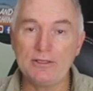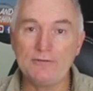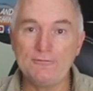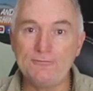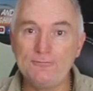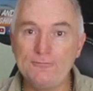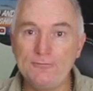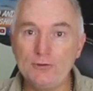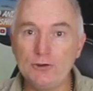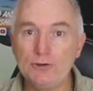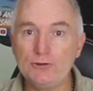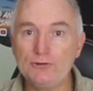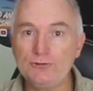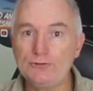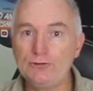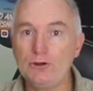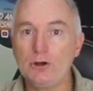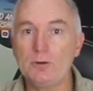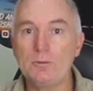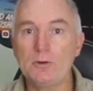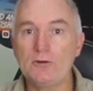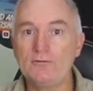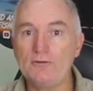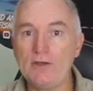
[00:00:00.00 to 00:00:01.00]
the first
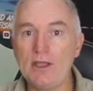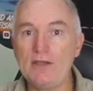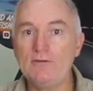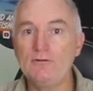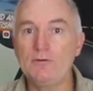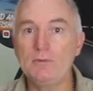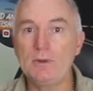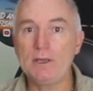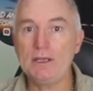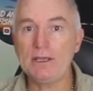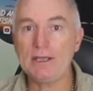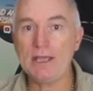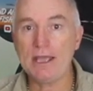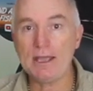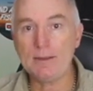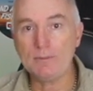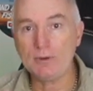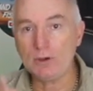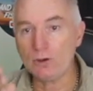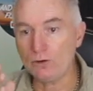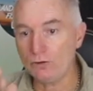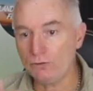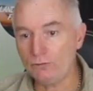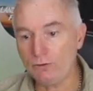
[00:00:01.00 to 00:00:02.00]
time I've ever been
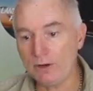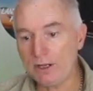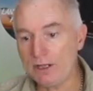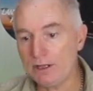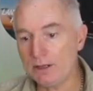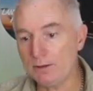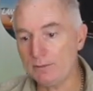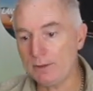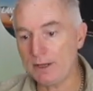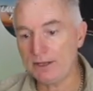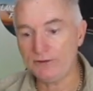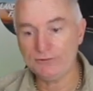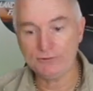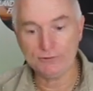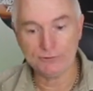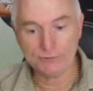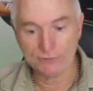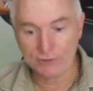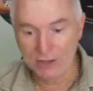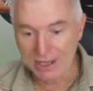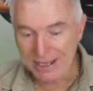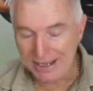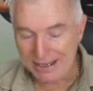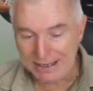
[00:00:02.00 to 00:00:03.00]
camping on a regular
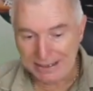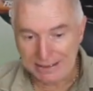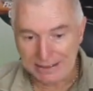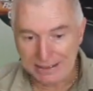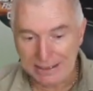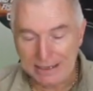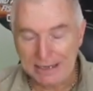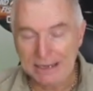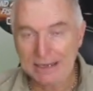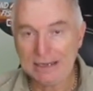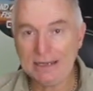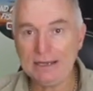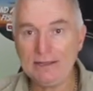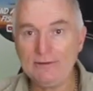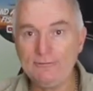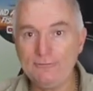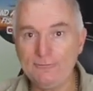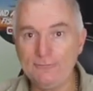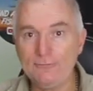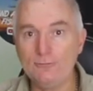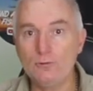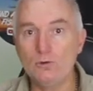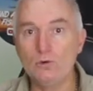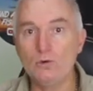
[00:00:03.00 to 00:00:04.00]
basis in any
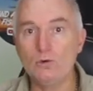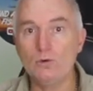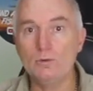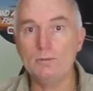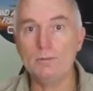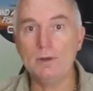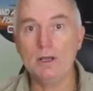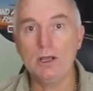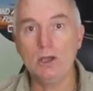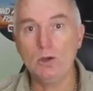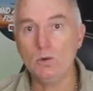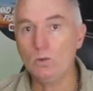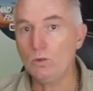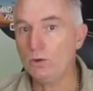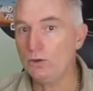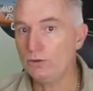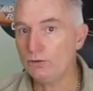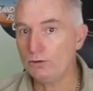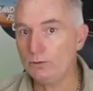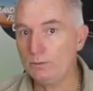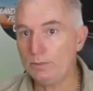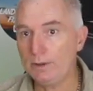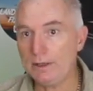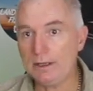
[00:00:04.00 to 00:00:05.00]
form,
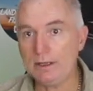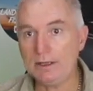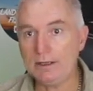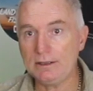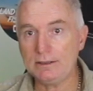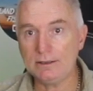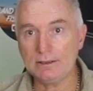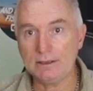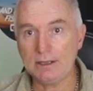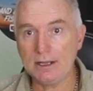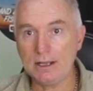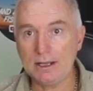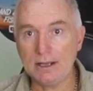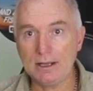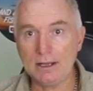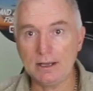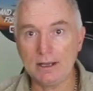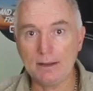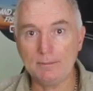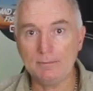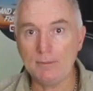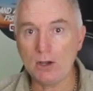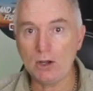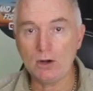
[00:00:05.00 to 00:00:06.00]
whether it be
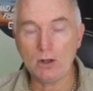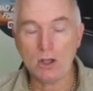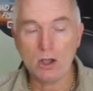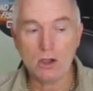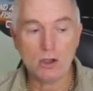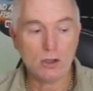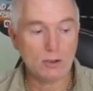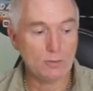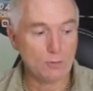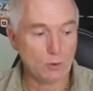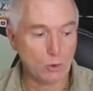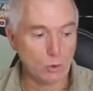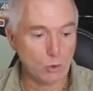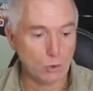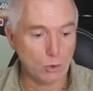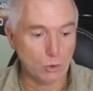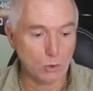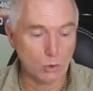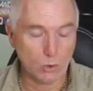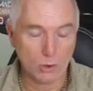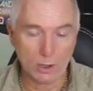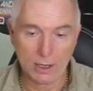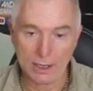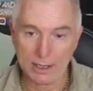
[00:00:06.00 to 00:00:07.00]
a motorhome
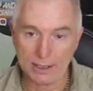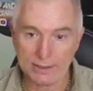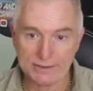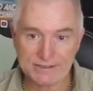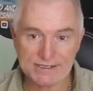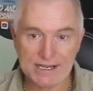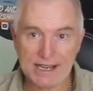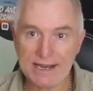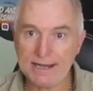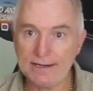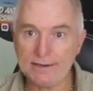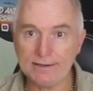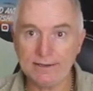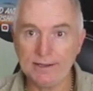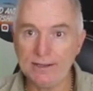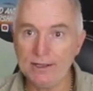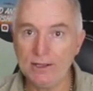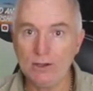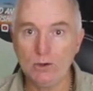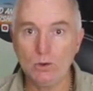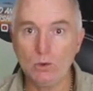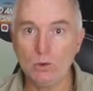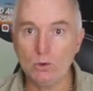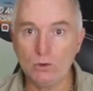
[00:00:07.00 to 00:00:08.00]
or a tent
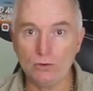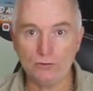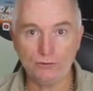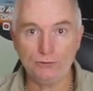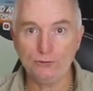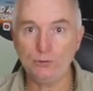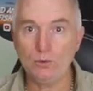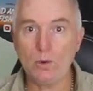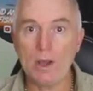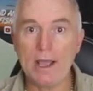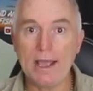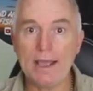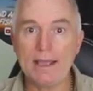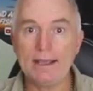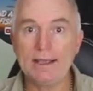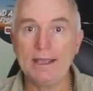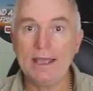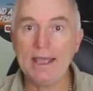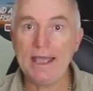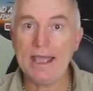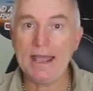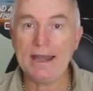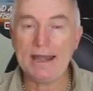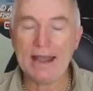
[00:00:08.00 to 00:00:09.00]
or a swag,
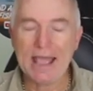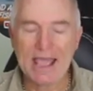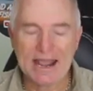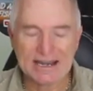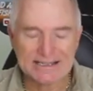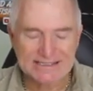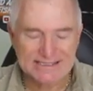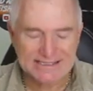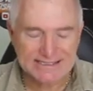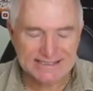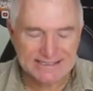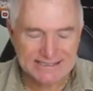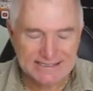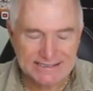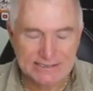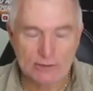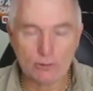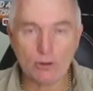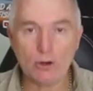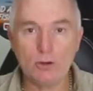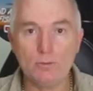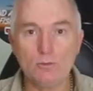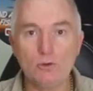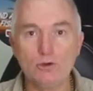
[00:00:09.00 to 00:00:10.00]
and had
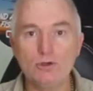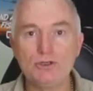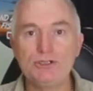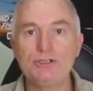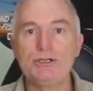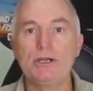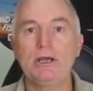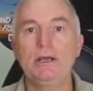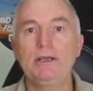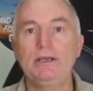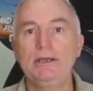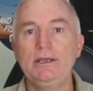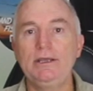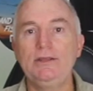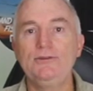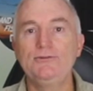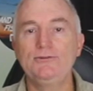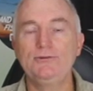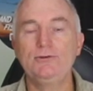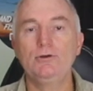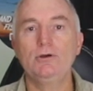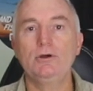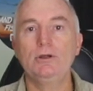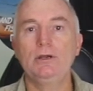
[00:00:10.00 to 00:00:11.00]
zero moisture
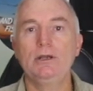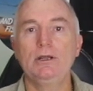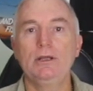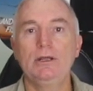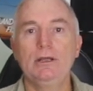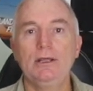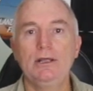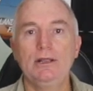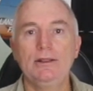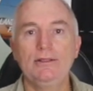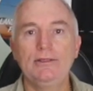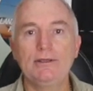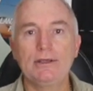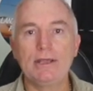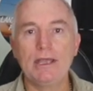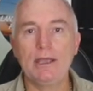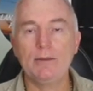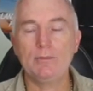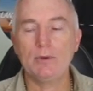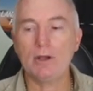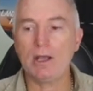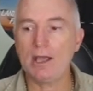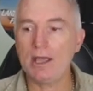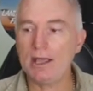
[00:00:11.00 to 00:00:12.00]
inside the
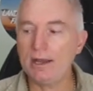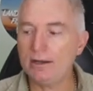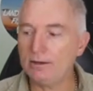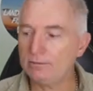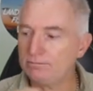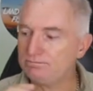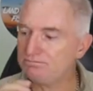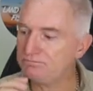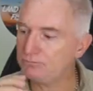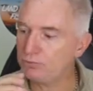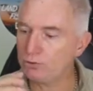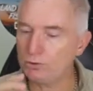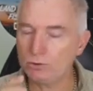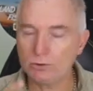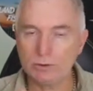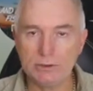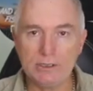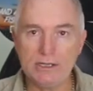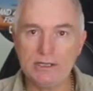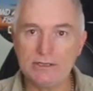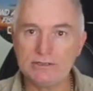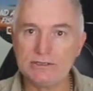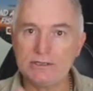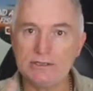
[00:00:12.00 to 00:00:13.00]
camper, and
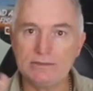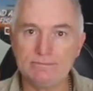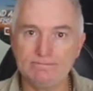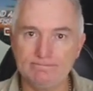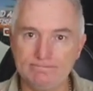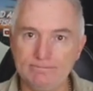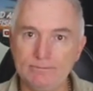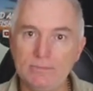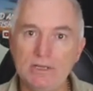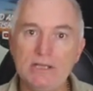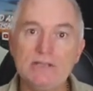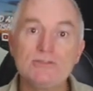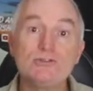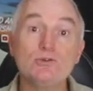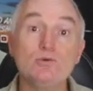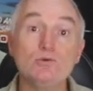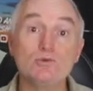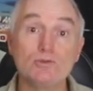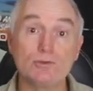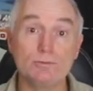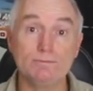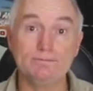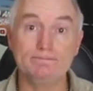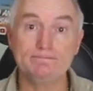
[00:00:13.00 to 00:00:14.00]
it's
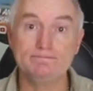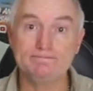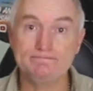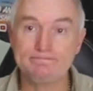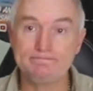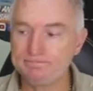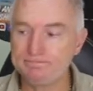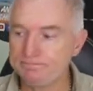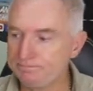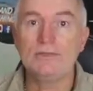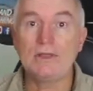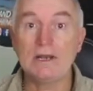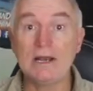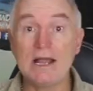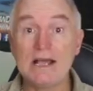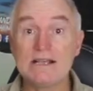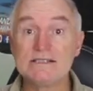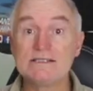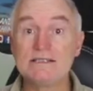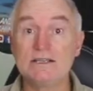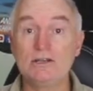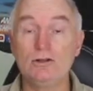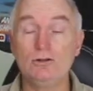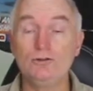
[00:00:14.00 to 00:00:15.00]
awesome. The
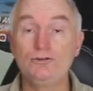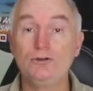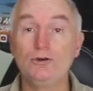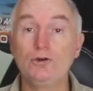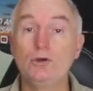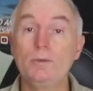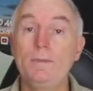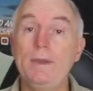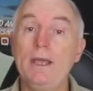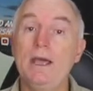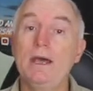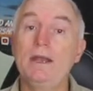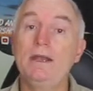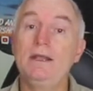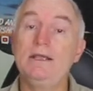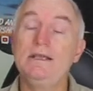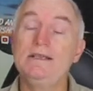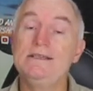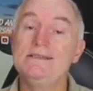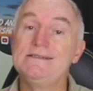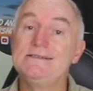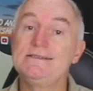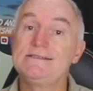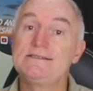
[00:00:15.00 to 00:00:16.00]
last thing I'll talk about
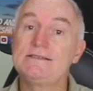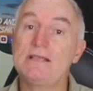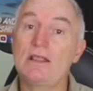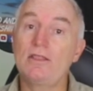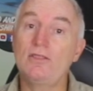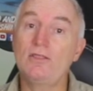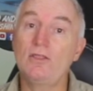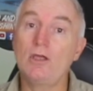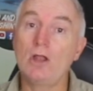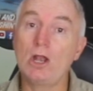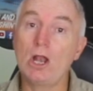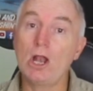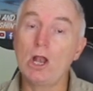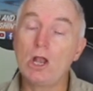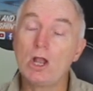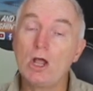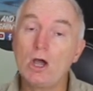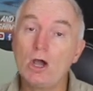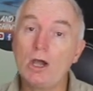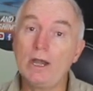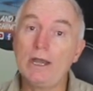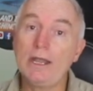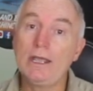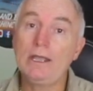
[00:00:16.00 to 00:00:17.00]
is the
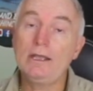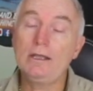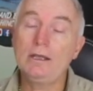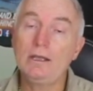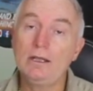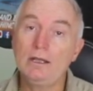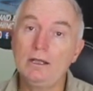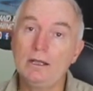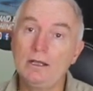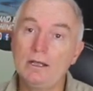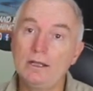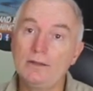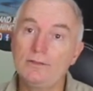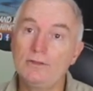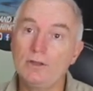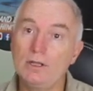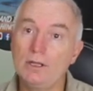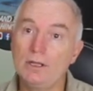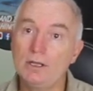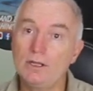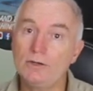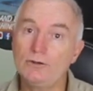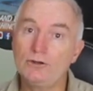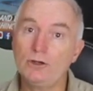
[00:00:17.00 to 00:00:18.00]
lighting.
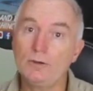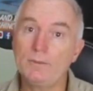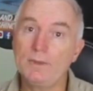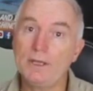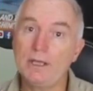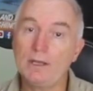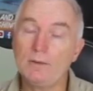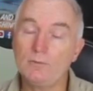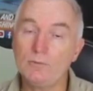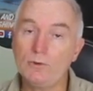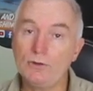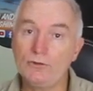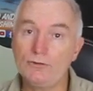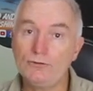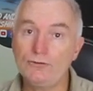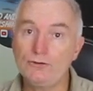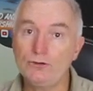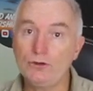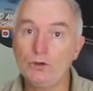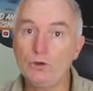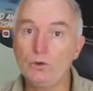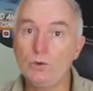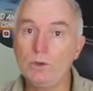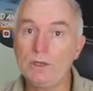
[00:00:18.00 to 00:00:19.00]
The Tommy come with
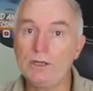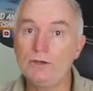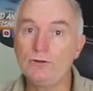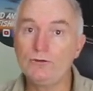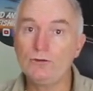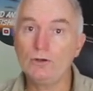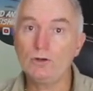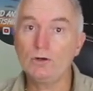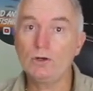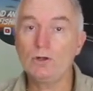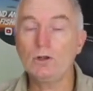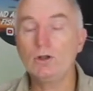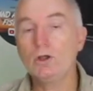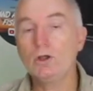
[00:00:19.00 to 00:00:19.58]
two internal